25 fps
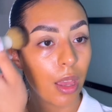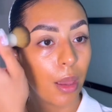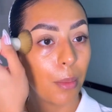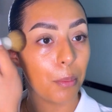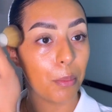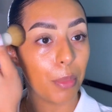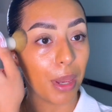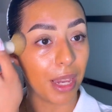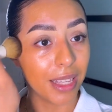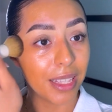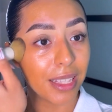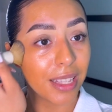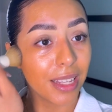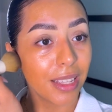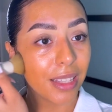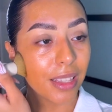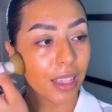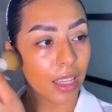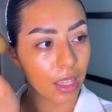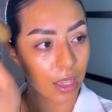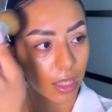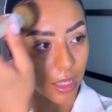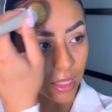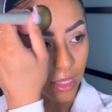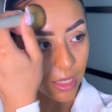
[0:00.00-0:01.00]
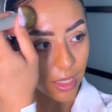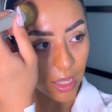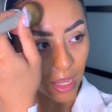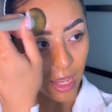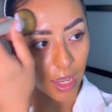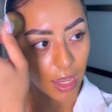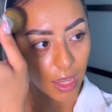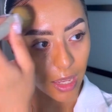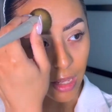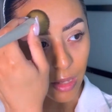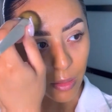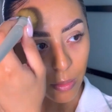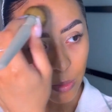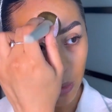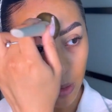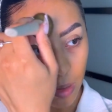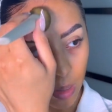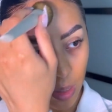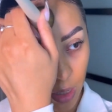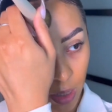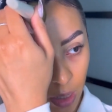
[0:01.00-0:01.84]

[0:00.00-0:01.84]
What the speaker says: basically the same,